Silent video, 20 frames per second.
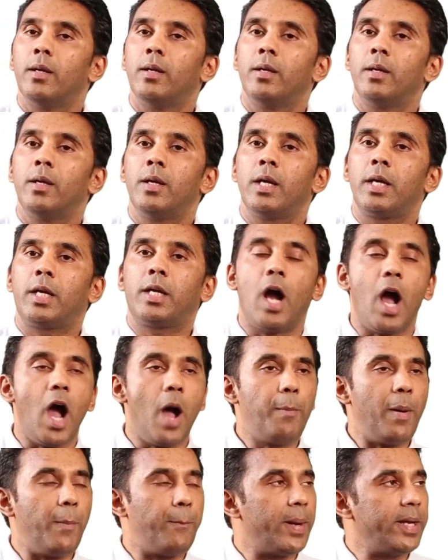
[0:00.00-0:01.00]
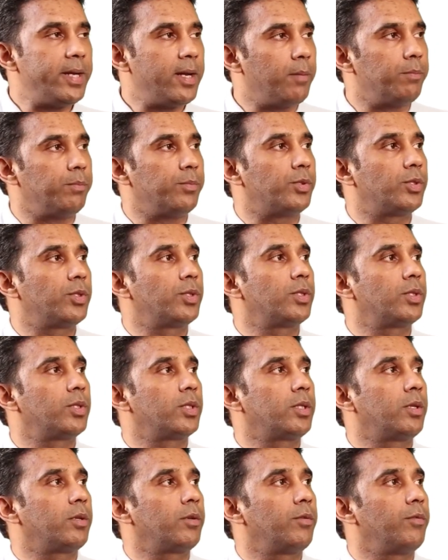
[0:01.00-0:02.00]
Carbapenems.
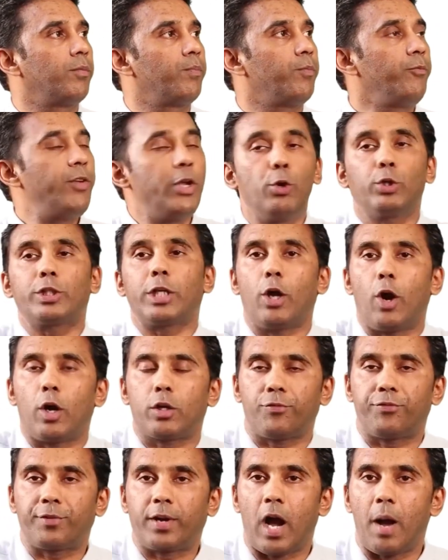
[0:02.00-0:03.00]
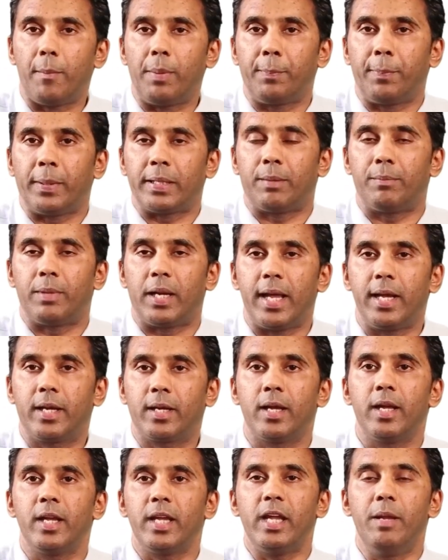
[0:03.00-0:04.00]
We use a lot of carbapenem like
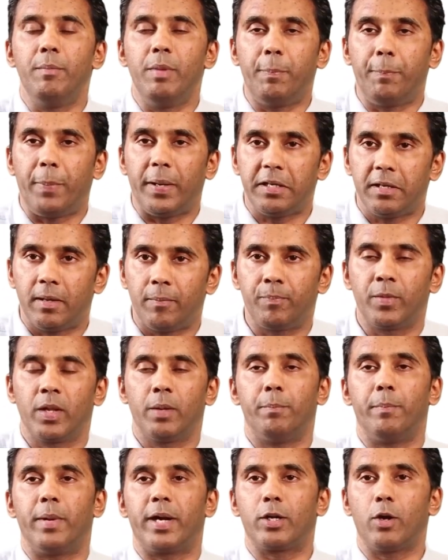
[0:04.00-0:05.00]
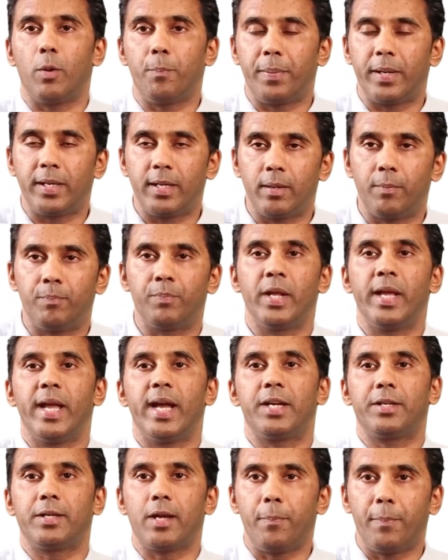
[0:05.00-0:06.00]
imipenem, meropenem,
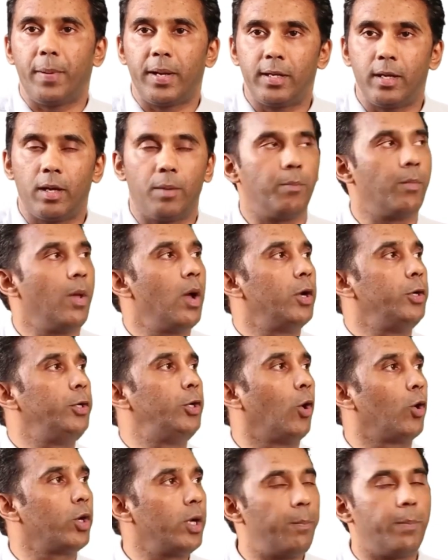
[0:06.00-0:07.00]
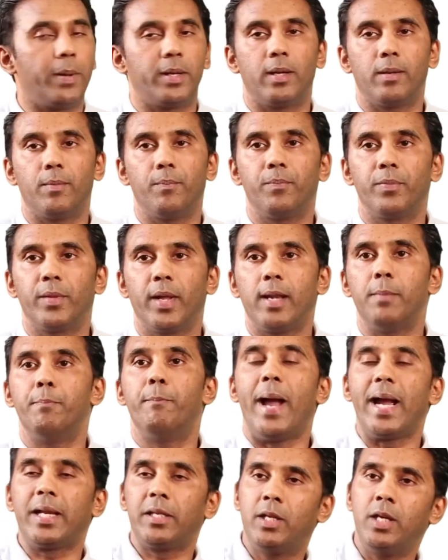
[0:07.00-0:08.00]
ertapenem, doripenem. And
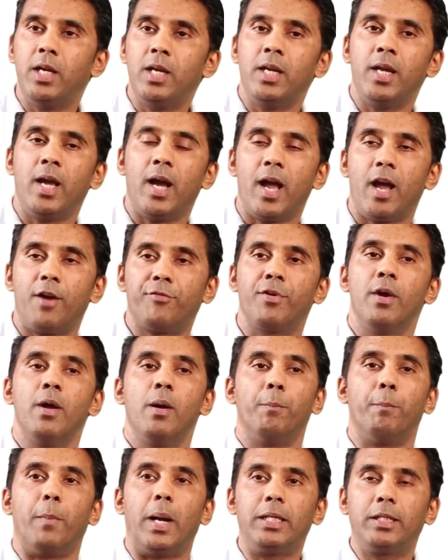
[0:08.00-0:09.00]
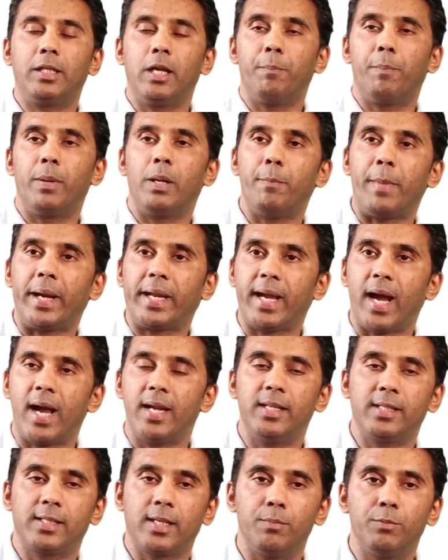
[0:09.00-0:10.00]
bacteria have multiple
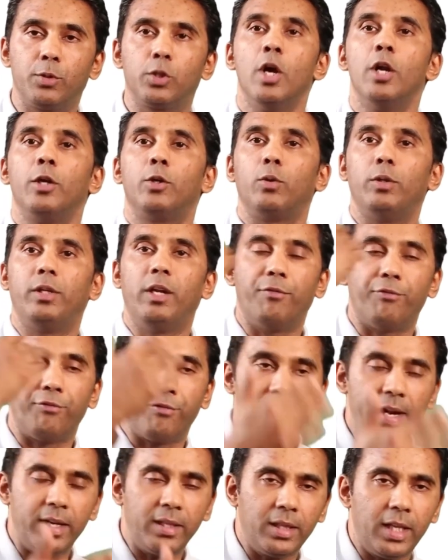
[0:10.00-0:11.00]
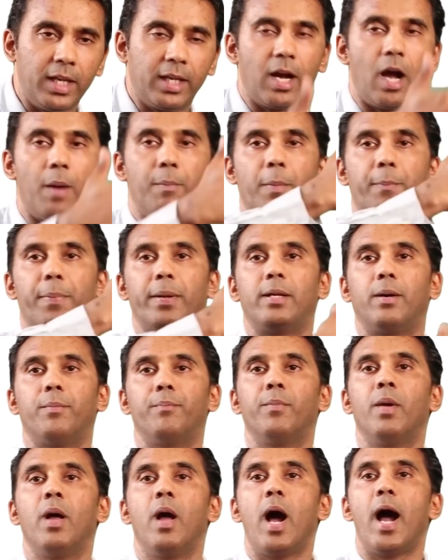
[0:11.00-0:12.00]
mechanisms to defend the carbapenem
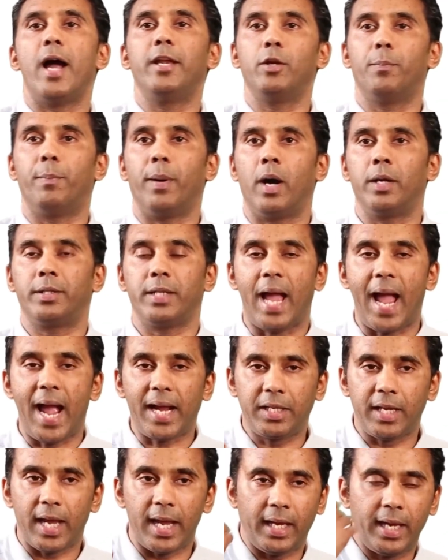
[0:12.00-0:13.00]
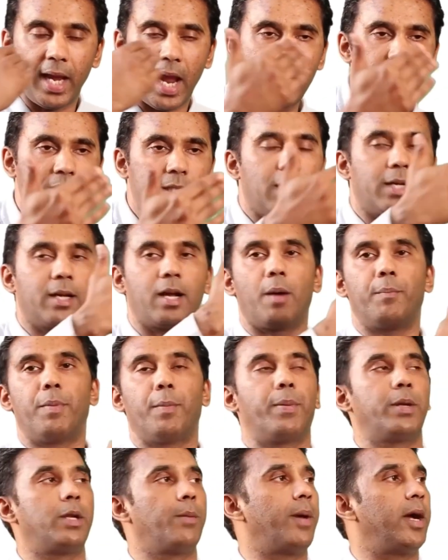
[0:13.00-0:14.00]
antibiotic, act against the
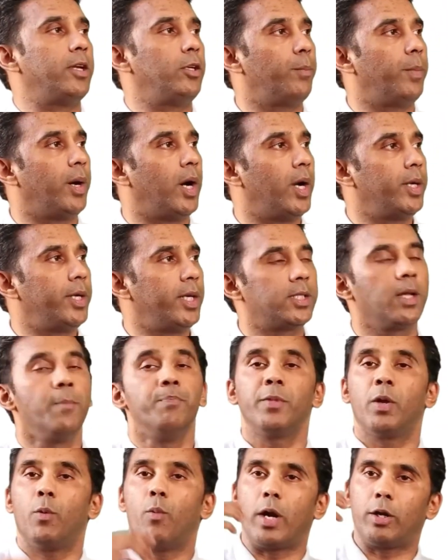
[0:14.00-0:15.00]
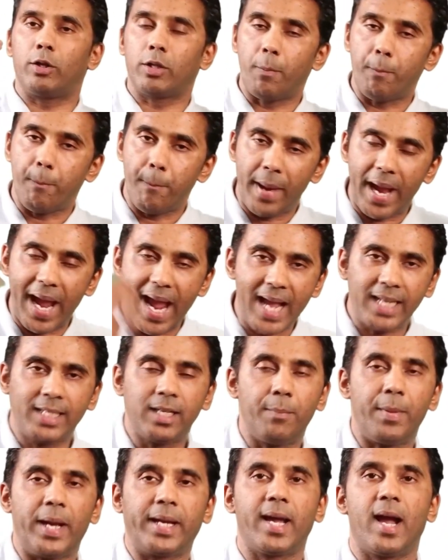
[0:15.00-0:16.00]
carbapenem antibiotics. One of the major
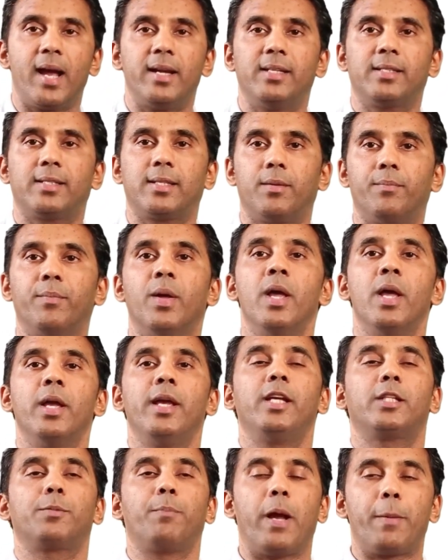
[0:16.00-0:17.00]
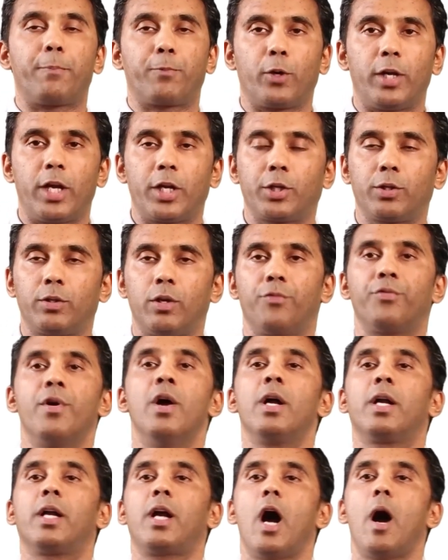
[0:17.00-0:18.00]
mechanisms is by production of
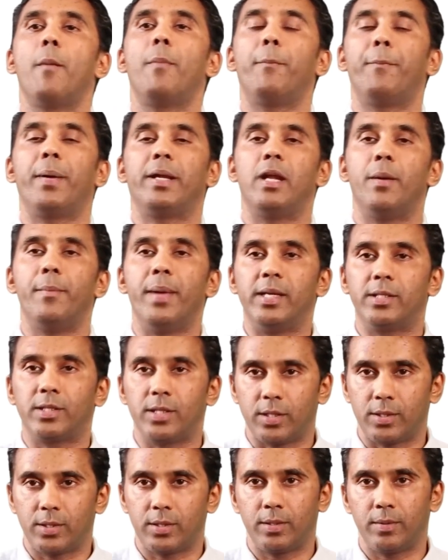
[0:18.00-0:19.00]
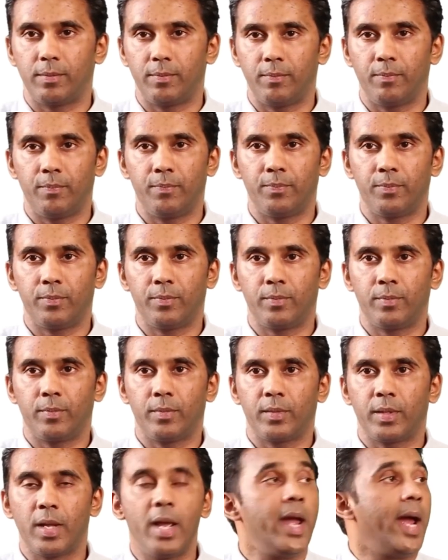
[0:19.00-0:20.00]
carbapenemases.
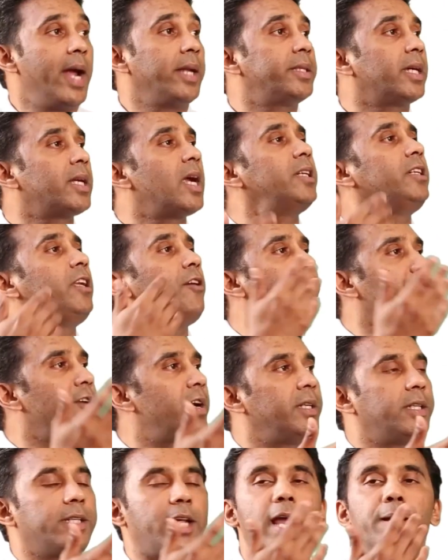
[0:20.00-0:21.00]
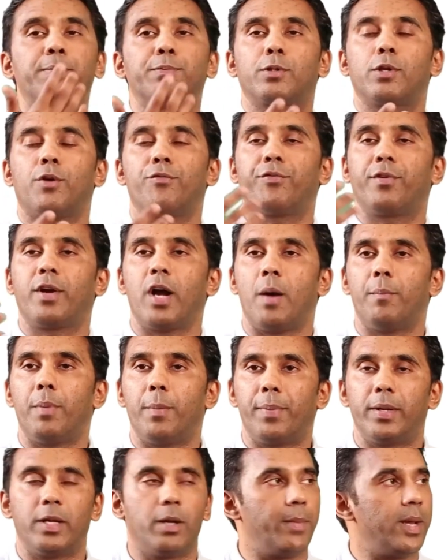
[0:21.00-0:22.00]
And there are different types of
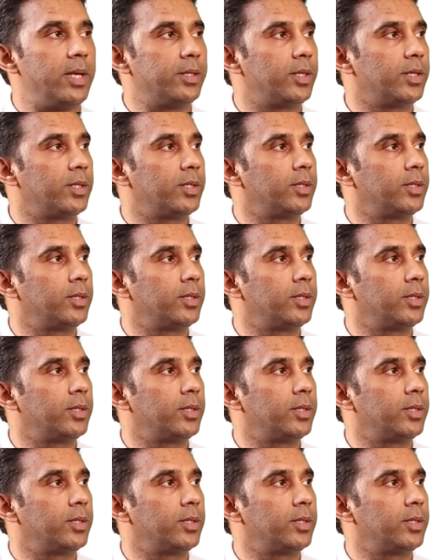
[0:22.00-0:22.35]
carbapenemases.